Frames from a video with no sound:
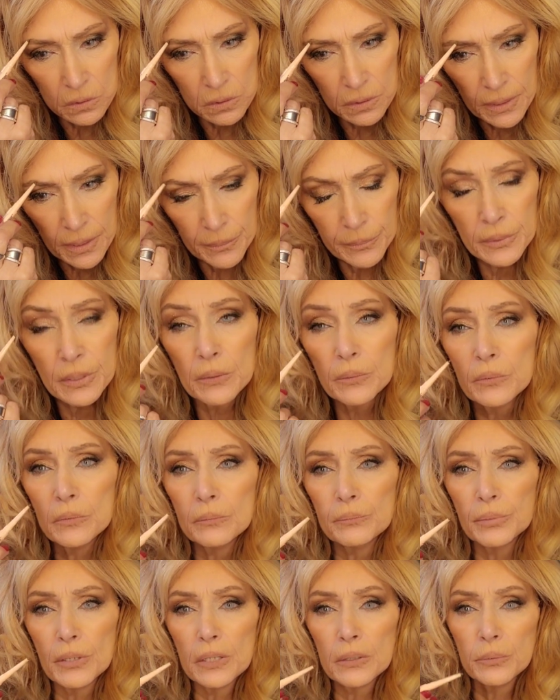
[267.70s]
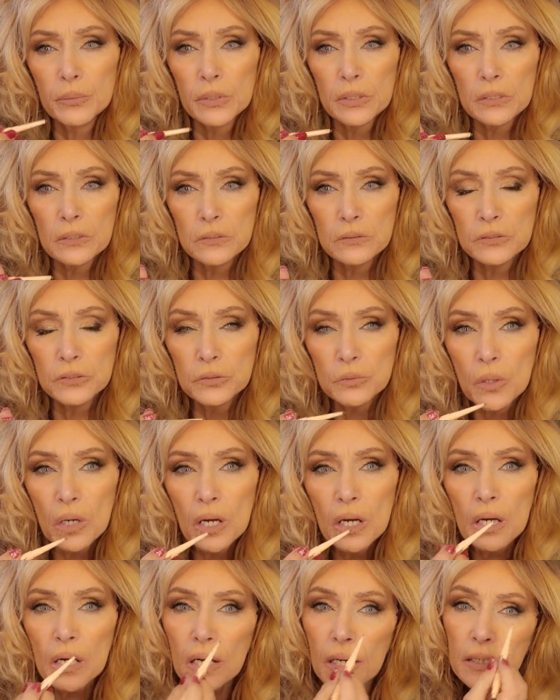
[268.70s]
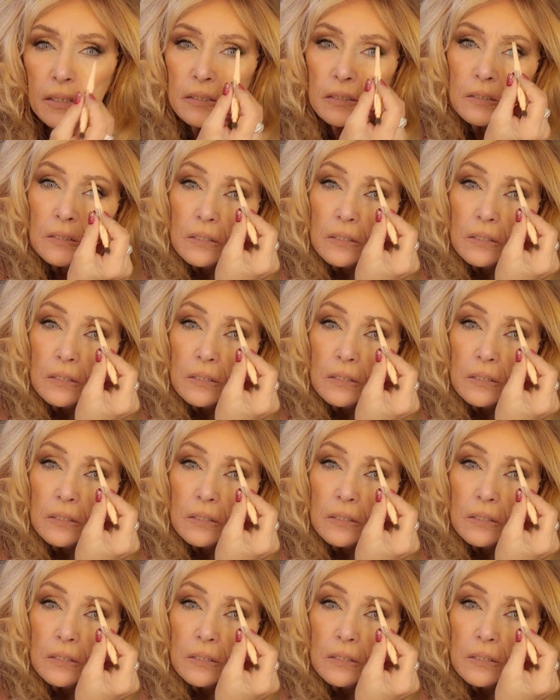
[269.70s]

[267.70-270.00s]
That one probably went a little too high.